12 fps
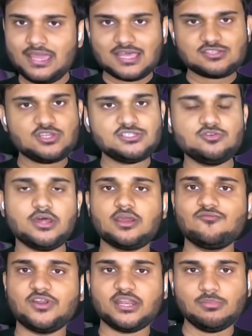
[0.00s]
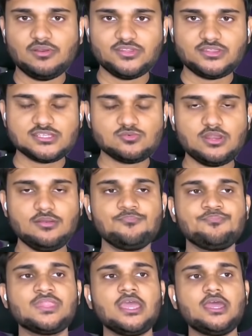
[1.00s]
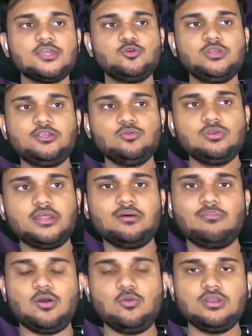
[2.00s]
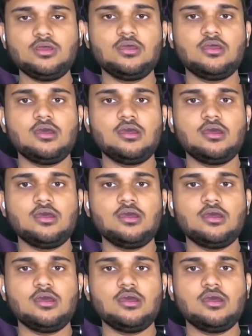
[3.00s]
As soon as you are comfortable with this one, you need to learn about